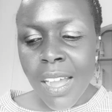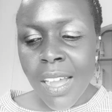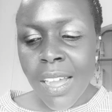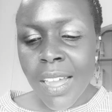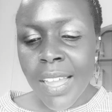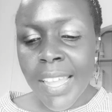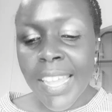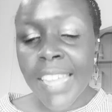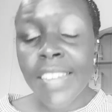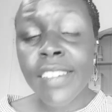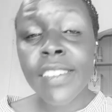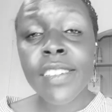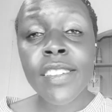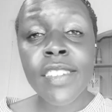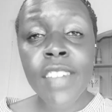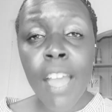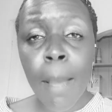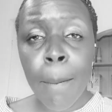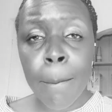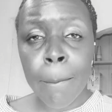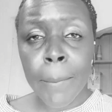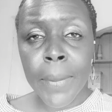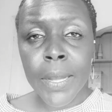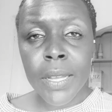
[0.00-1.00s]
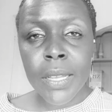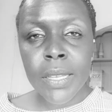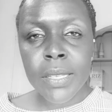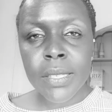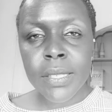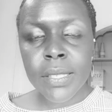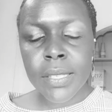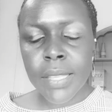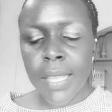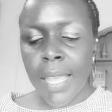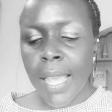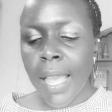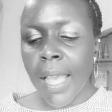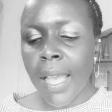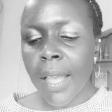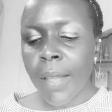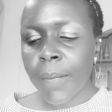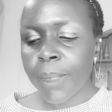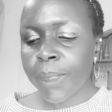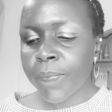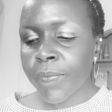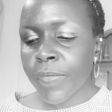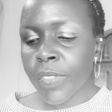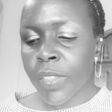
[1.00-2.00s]
in Numbers,
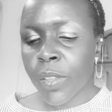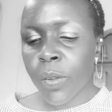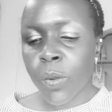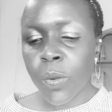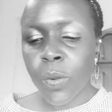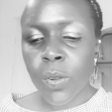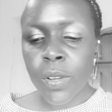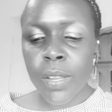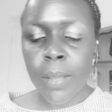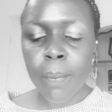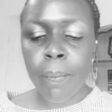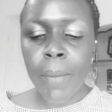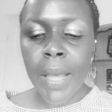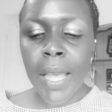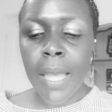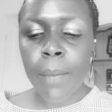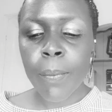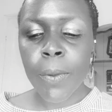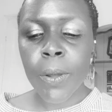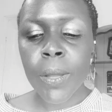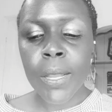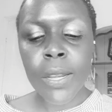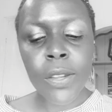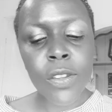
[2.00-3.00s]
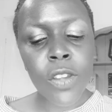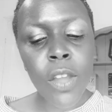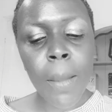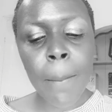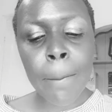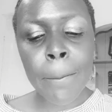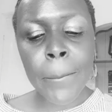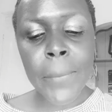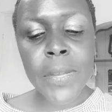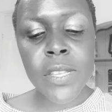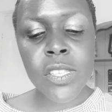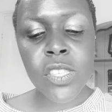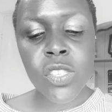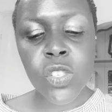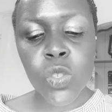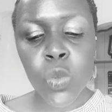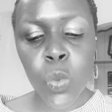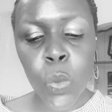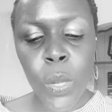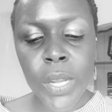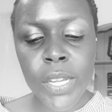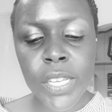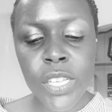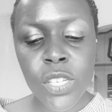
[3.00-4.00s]
in the Holy Bible, in Numbers
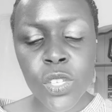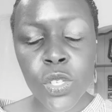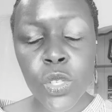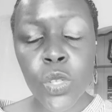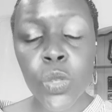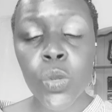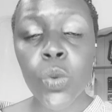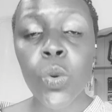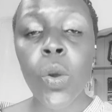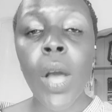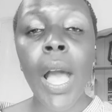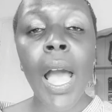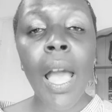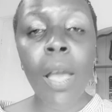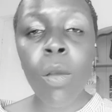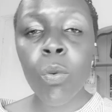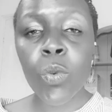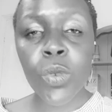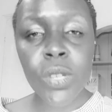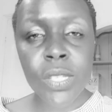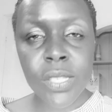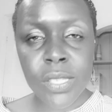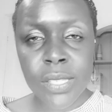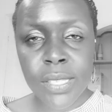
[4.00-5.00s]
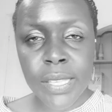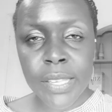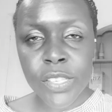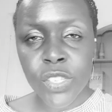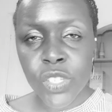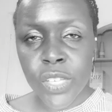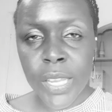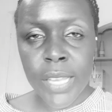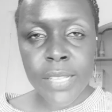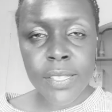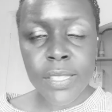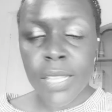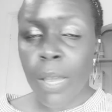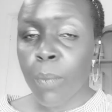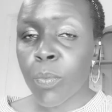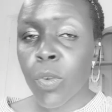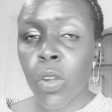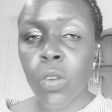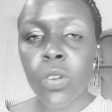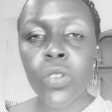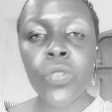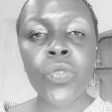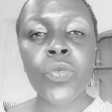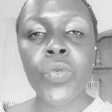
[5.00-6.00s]
22, I would suggest, I'm
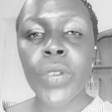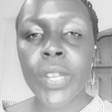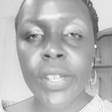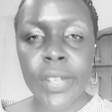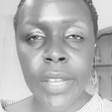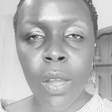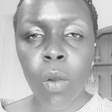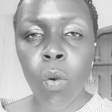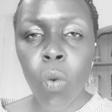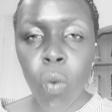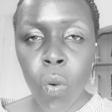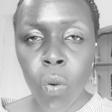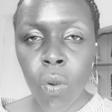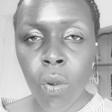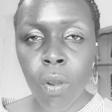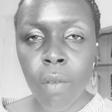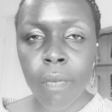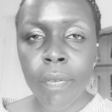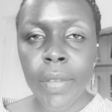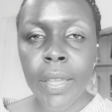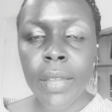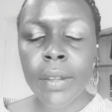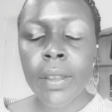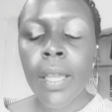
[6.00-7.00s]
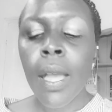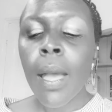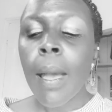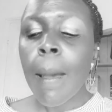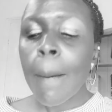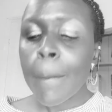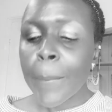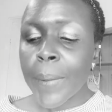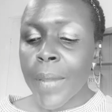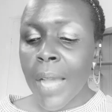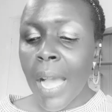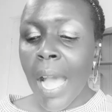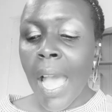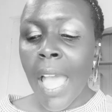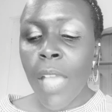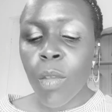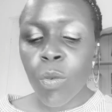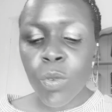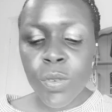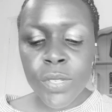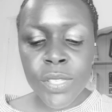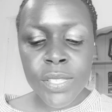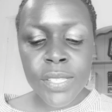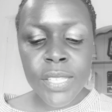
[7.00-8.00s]
not going to read the whole of it, but I
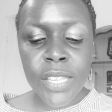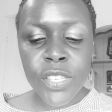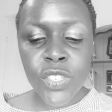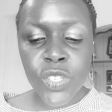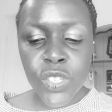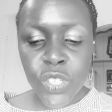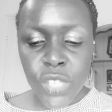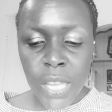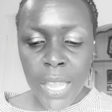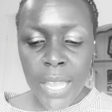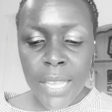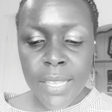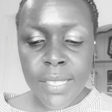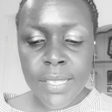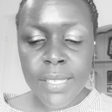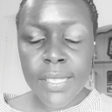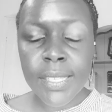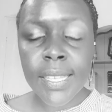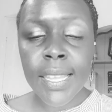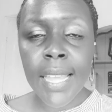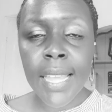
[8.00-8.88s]
would suggest,